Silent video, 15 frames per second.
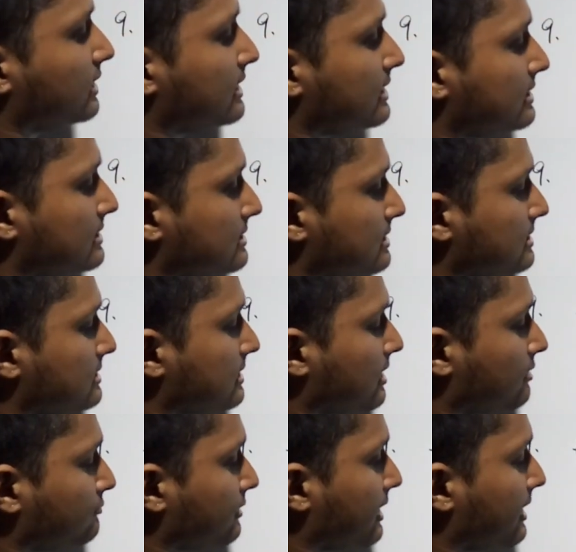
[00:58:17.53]
Okay, this
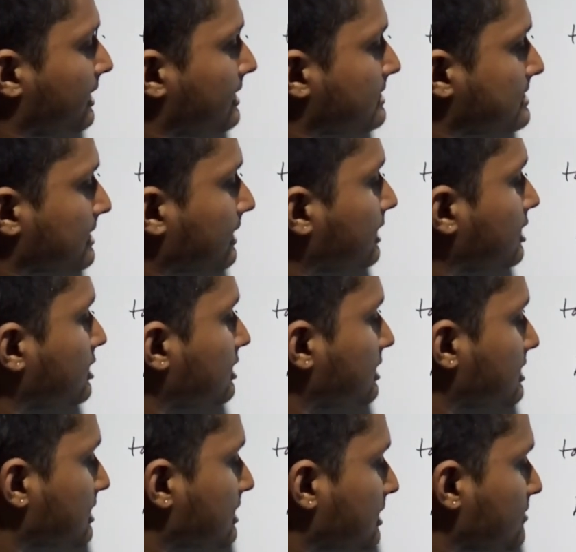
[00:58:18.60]
is now a
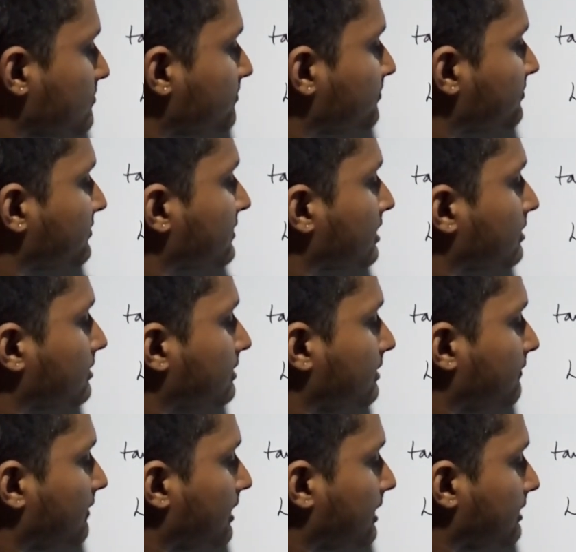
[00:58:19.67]
sin theta
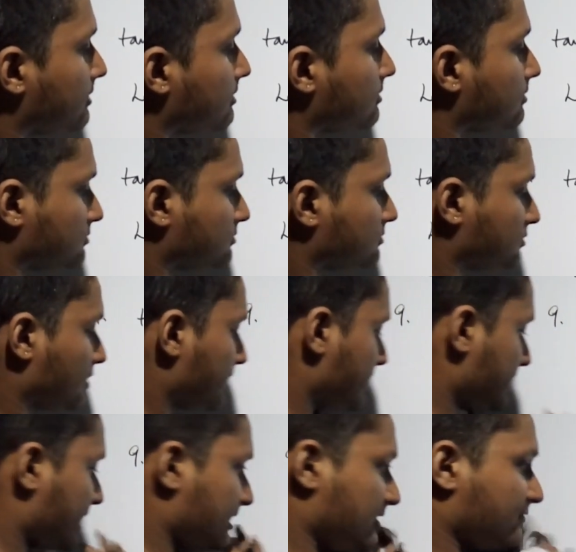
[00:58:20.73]
divide,
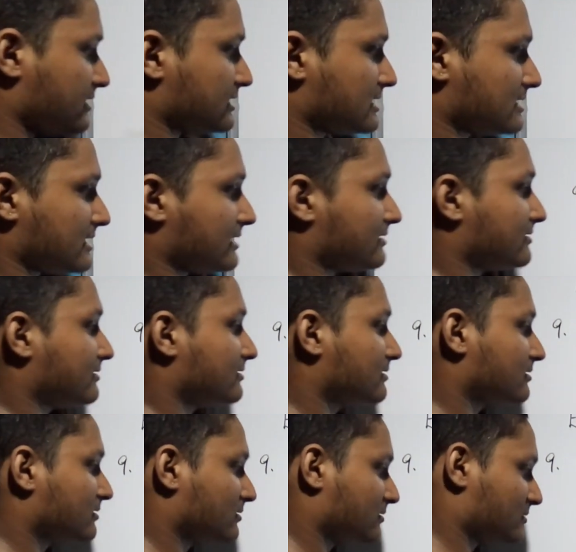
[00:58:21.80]
okay, tan inverse is there.
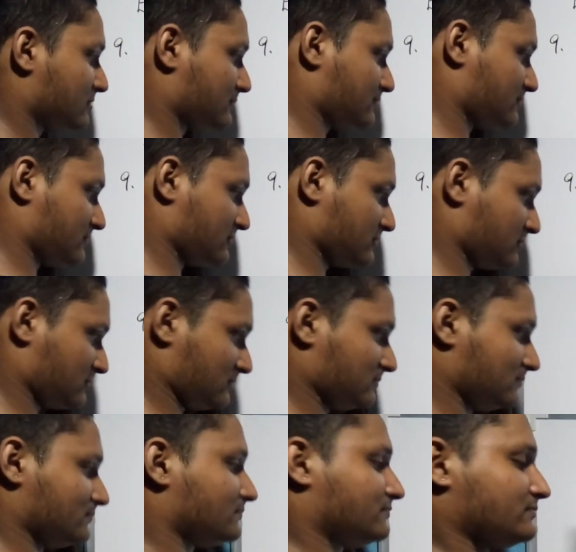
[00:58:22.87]

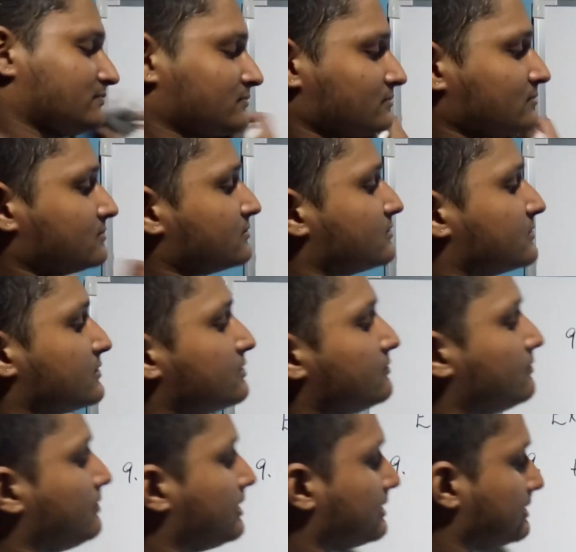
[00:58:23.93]
So
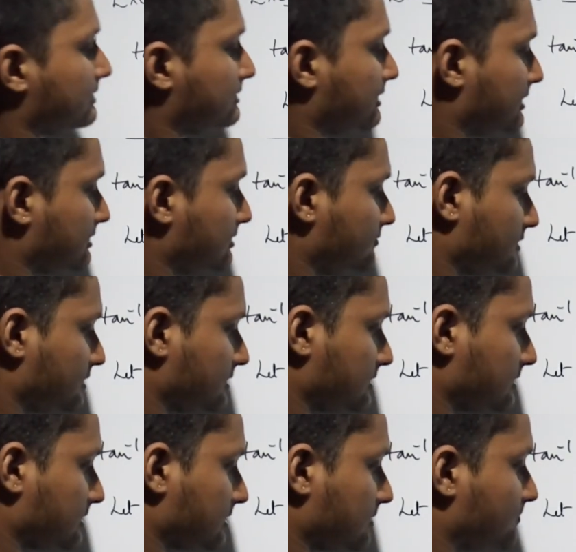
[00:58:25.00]
where the tan
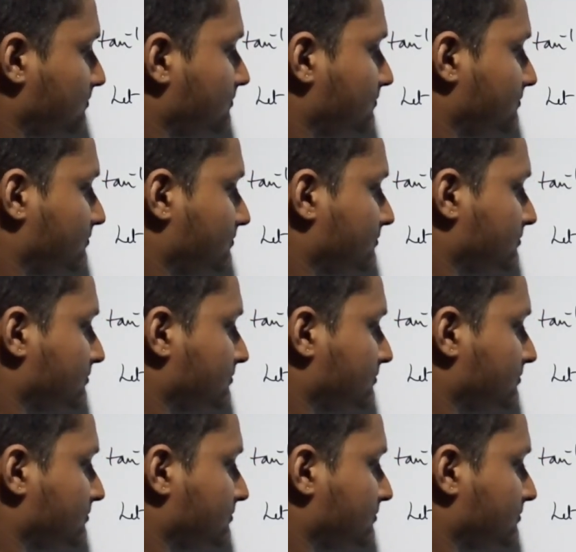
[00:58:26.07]
inverse has come,